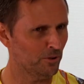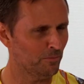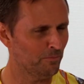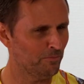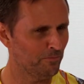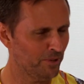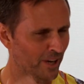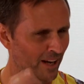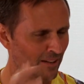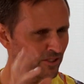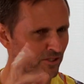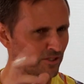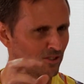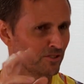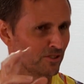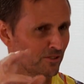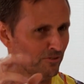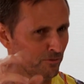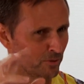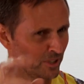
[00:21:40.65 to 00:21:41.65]
are
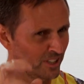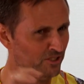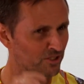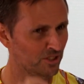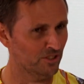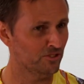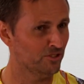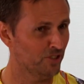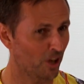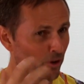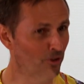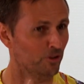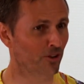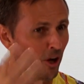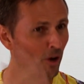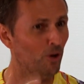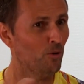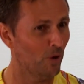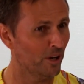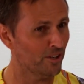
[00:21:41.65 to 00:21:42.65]
practices of religion don't
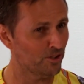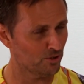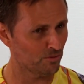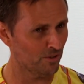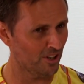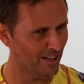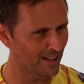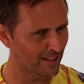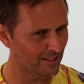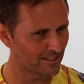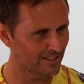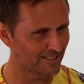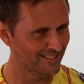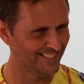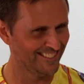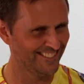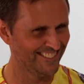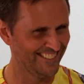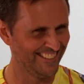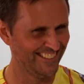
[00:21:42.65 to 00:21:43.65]
know what is right
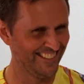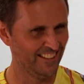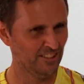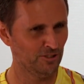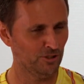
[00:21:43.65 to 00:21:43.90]
yeah.